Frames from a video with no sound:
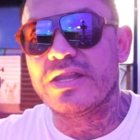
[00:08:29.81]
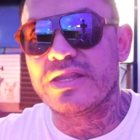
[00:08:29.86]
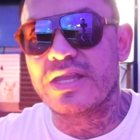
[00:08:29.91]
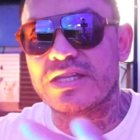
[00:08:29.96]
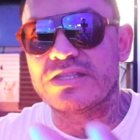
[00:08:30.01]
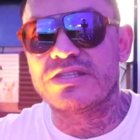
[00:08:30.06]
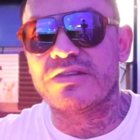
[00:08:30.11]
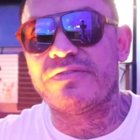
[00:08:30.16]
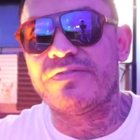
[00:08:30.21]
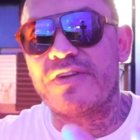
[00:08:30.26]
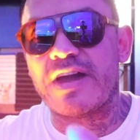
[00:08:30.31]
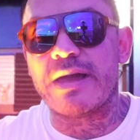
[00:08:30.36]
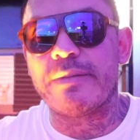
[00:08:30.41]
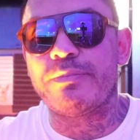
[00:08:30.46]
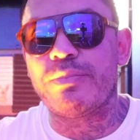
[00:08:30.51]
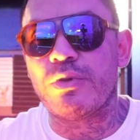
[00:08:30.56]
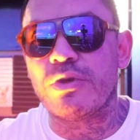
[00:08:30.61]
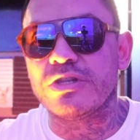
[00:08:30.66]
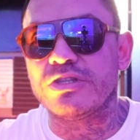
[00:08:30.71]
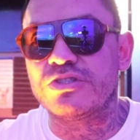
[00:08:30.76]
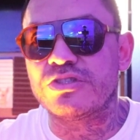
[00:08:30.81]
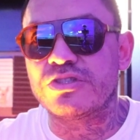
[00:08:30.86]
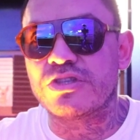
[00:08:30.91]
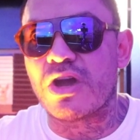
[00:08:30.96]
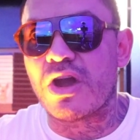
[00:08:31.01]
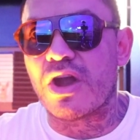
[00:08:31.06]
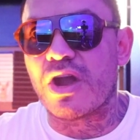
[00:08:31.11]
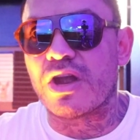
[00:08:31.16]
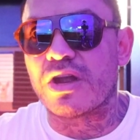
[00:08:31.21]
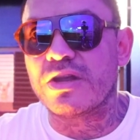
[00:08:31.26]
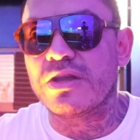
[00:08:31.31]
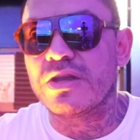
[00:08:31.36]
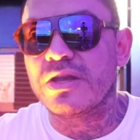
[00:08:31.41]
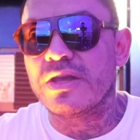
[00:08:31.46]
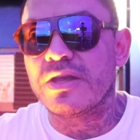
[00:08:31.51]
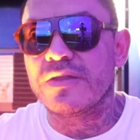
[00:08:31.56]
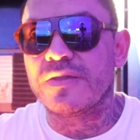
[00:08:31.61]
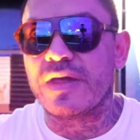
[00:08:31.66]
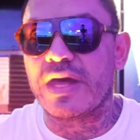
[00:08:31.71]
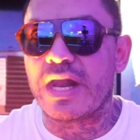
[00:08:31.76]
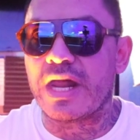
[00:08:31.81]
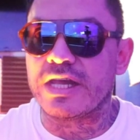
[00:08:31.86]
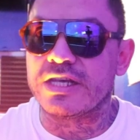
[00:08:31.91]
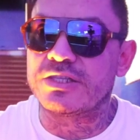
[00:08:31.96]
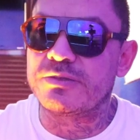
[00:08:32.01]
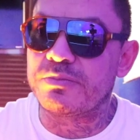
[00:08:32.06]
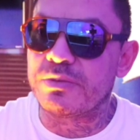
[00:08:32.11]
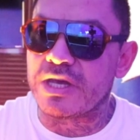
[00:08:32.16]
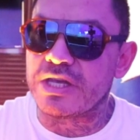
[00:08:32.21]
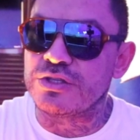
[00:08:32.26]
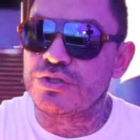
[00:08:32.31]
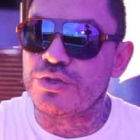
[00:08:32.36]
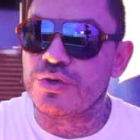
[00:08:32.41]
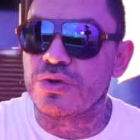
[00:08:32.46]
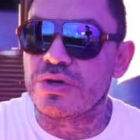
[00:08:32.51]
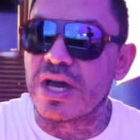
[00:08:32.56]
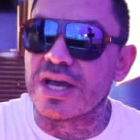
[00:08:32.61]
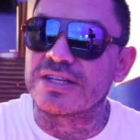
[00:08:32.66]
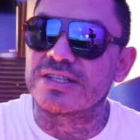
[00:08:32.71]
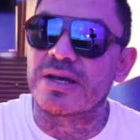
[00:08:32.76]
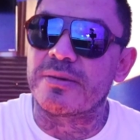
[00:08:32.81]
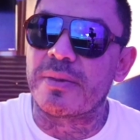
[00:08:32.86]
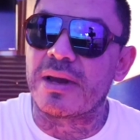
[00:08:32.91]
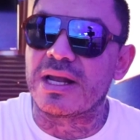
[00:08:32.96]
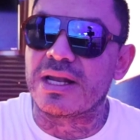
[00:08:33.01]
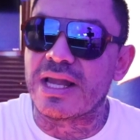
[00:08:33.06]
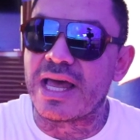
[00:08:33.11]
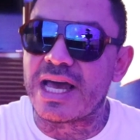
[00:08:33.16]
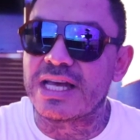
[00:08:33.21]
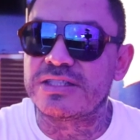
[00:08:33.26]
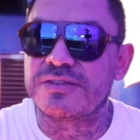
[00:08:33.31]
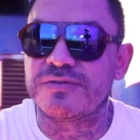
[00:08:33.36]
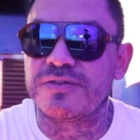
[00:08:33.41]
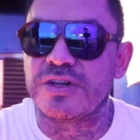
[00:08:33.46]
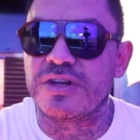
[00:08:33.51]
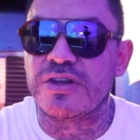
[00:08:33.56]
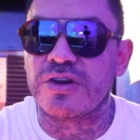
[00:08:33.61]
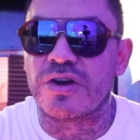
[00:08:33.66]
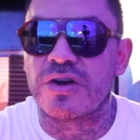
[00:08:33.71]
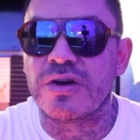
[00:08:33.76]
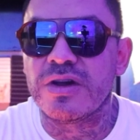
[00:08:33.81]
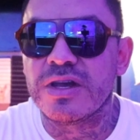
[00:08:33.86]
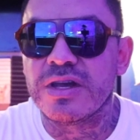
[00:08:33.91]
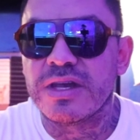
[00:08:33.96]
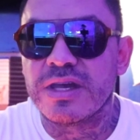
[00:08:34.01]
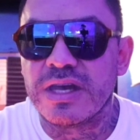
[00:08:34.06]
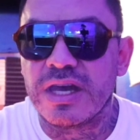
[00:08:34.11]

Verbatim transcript: That's the 5-point star that I explained to you guys on my last video.